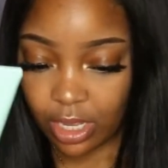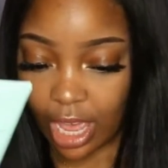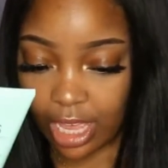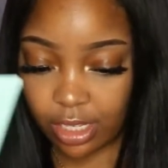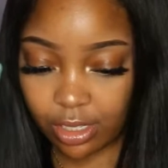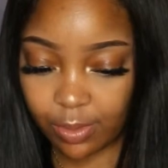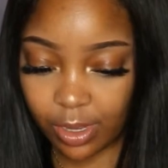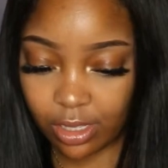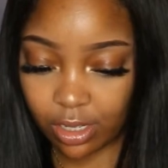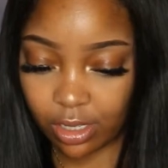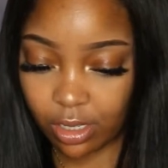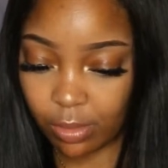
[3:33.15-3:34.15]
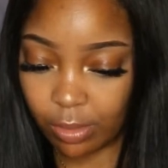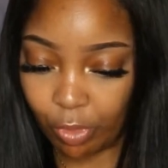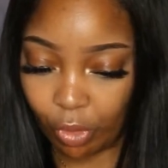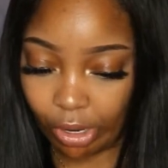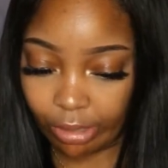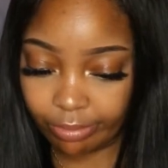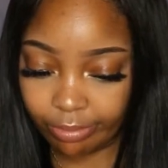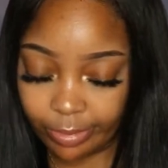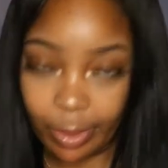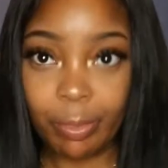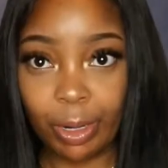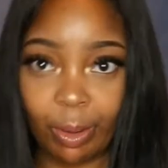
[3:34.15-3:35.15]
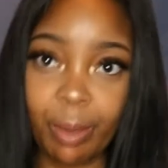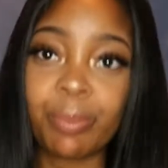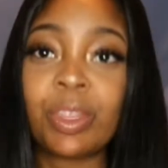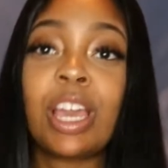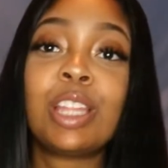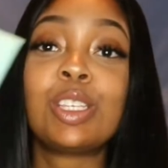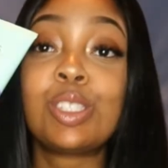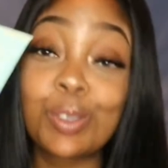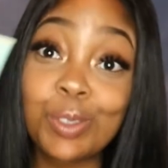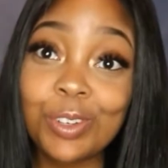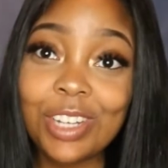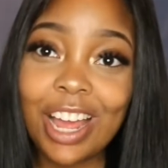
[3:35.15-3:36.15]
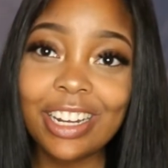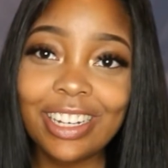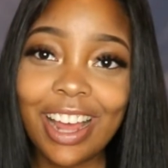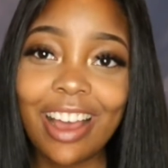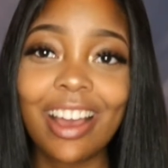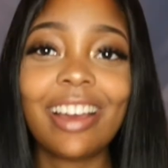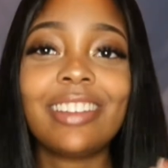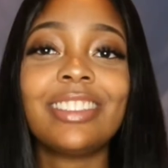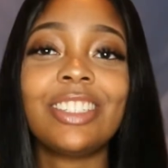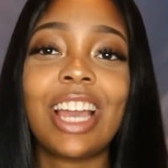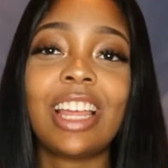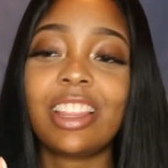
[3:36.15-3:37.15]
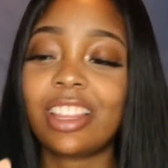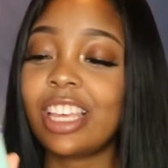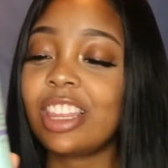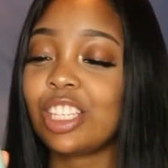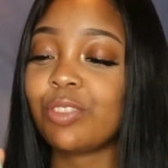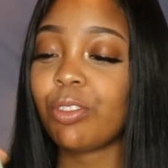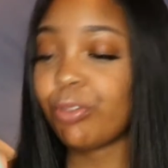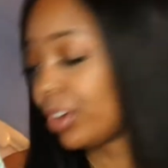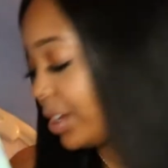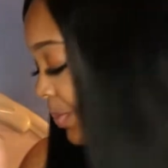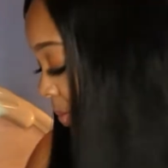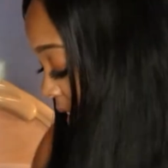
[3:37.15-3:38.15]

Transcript: I expected it to be more, but alright. This was $3.99. You get this for free